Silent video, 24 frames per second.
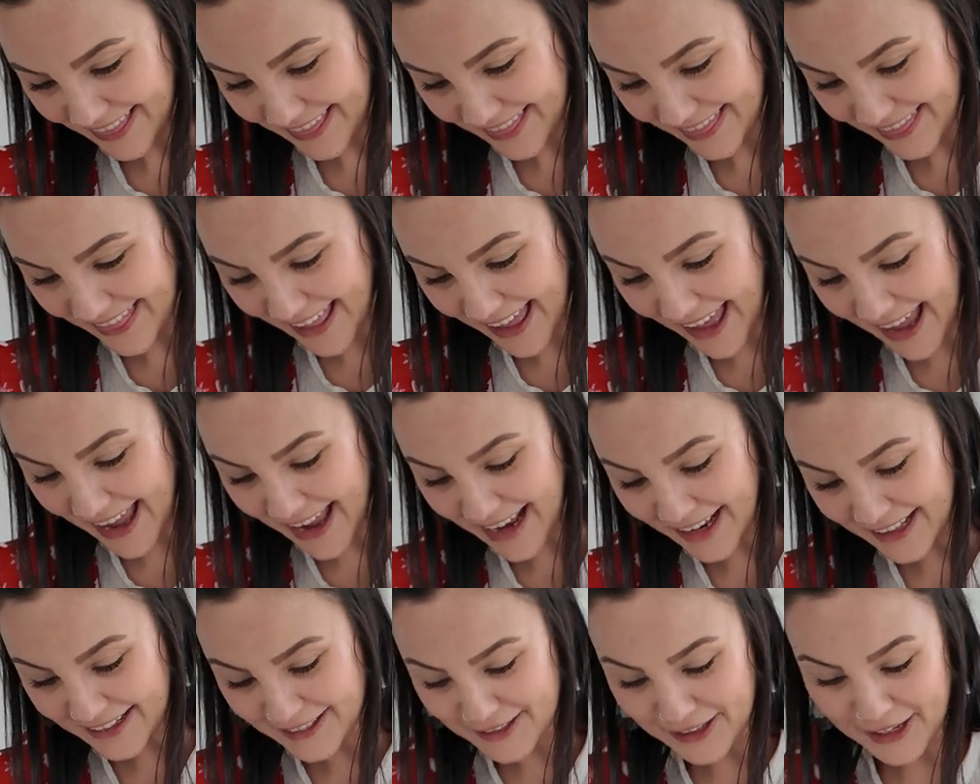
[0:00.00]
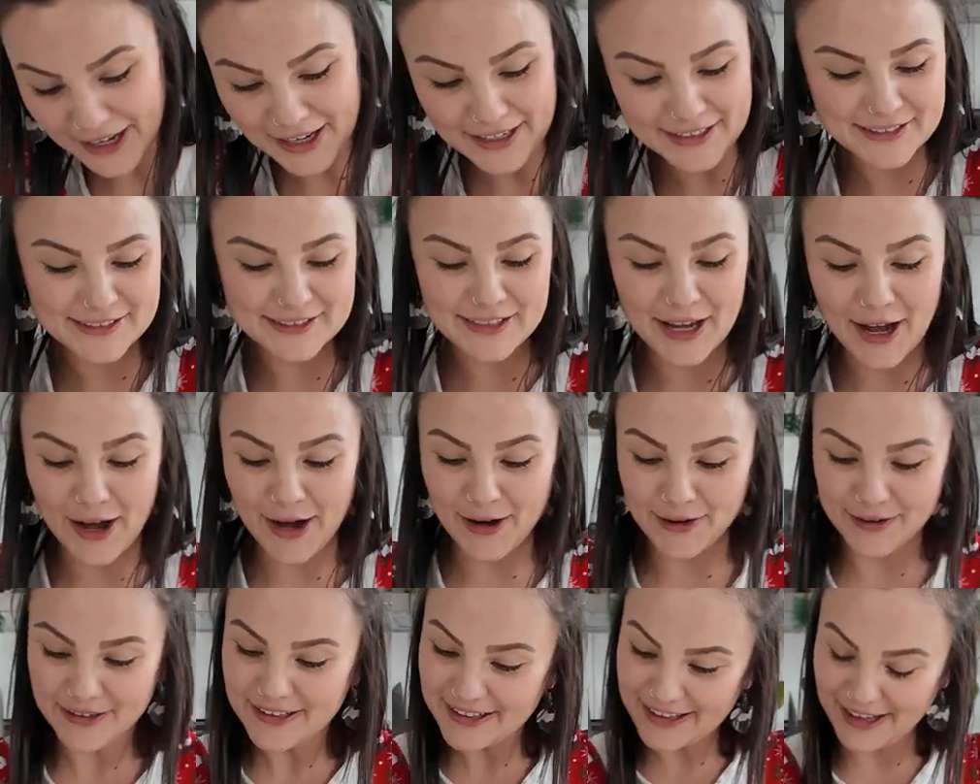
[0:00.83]
They look
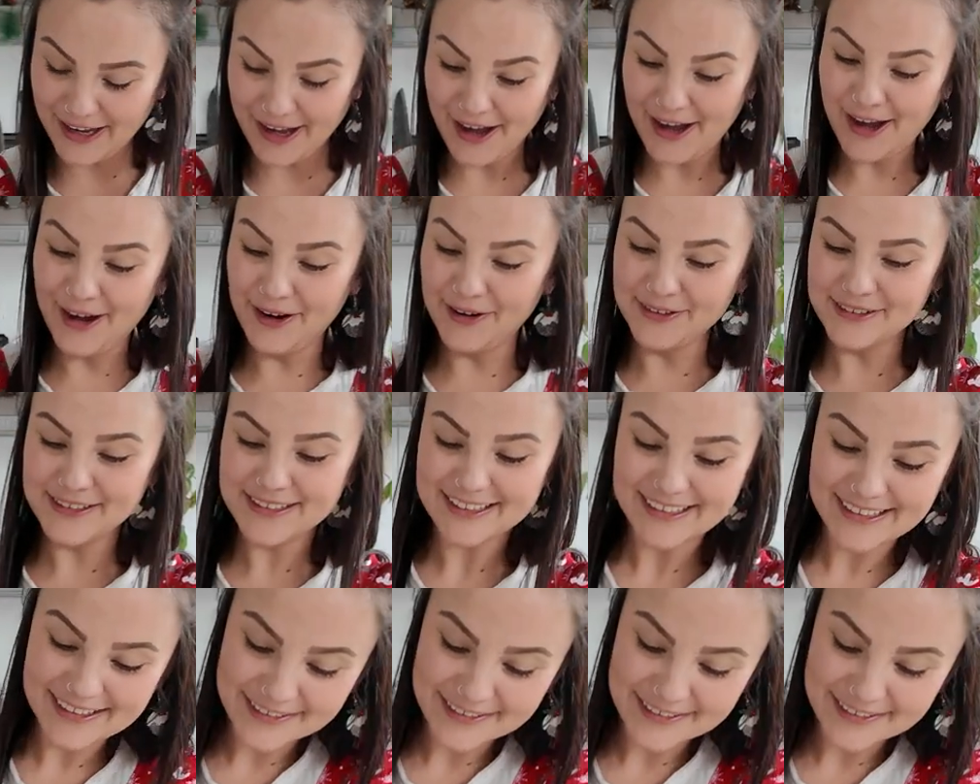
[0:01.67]
so cute!